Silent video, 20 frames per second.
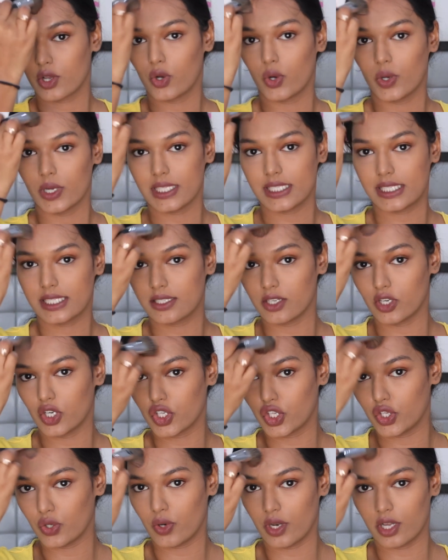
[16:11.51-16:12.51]
Go in
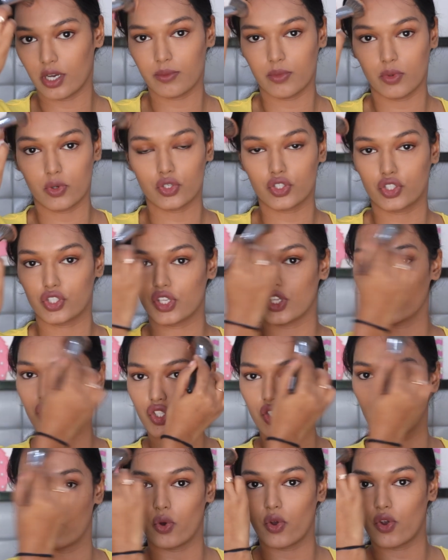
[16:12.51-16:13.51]
circular
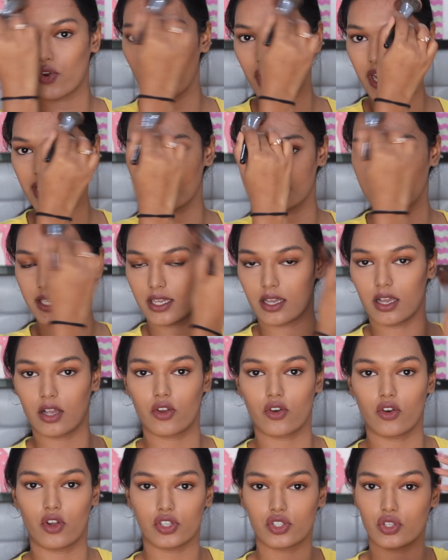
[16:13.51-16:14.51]
motions, go grazing
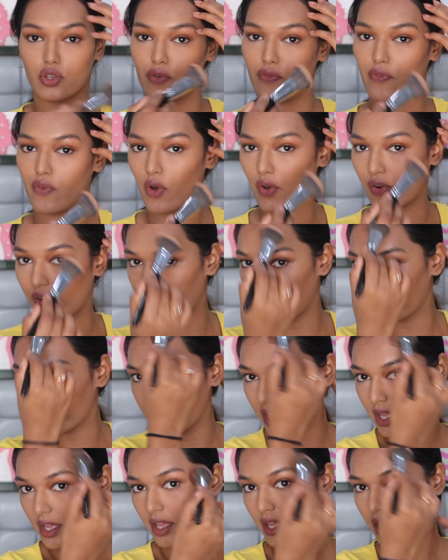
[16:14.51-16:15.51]
across your
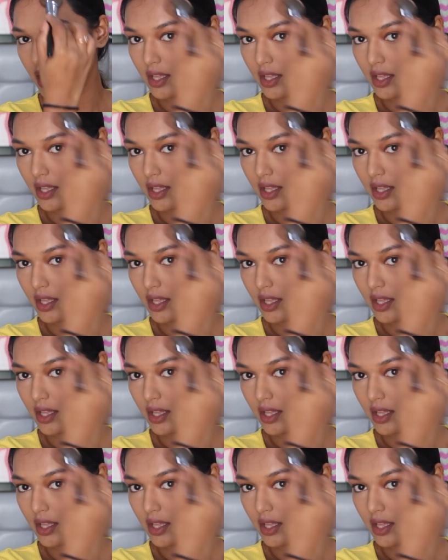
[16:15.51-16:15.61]
forehead.